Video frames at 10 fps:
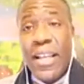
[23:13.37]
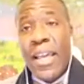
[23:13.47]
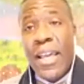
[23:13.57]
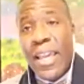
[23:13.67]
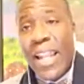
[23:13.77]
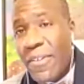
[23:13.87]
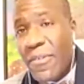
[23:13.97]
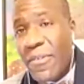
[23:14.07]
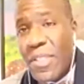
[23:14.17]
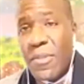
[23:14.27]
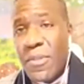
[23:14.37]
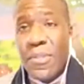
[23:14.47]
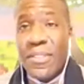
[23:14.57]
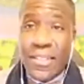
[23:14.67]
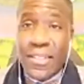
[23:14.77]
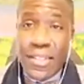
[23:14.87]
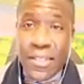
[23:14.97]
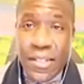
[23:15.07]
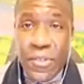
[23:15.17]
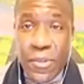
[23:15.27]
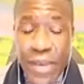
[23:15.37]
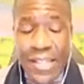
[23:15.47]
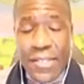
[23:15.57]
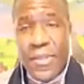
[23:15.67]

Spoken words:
And I'll give you tip, tools, and techniques if you ask me,